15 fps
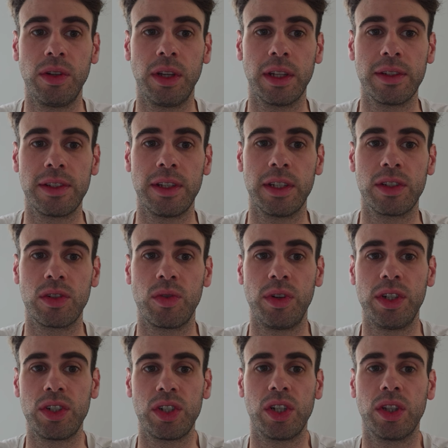You can see a
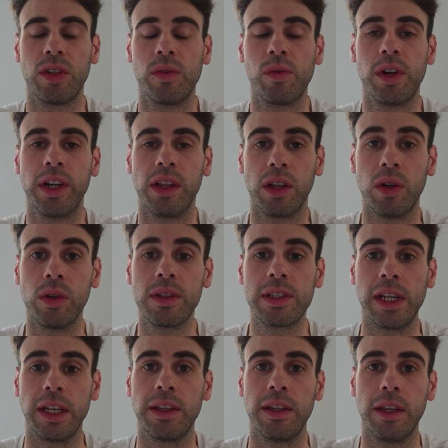screenshot of what it looks
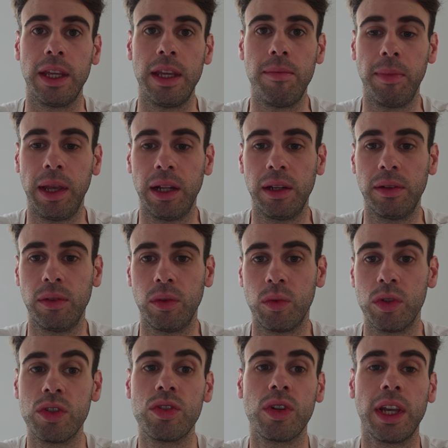like, the email.
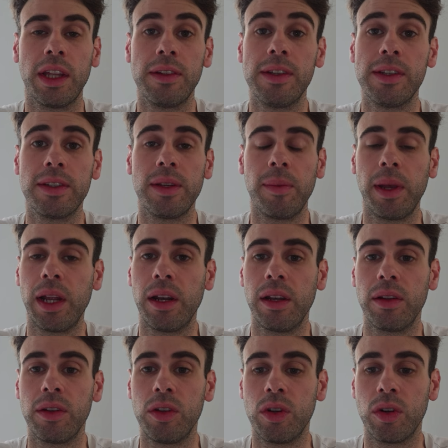Once you get this email,
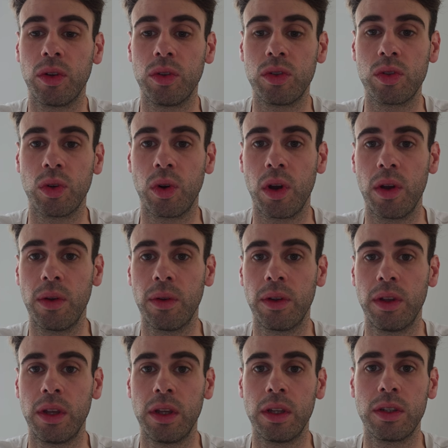you're good to go.
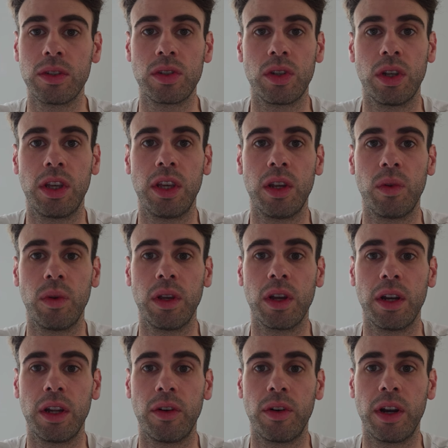So here we're
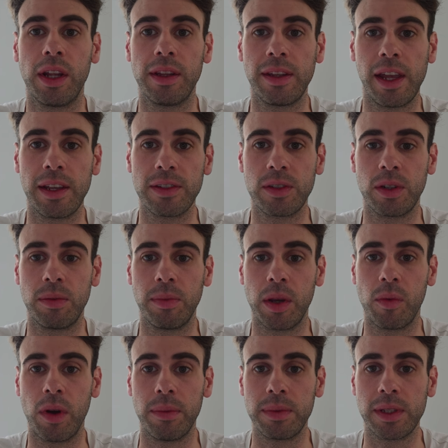gonna run a test on my
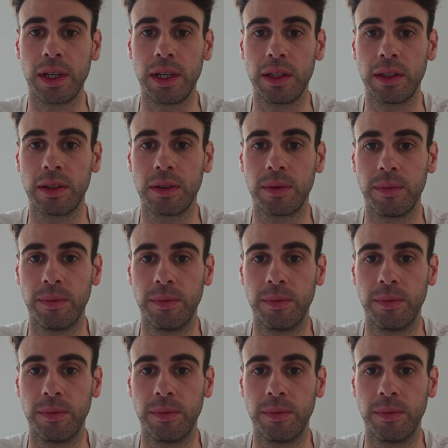website.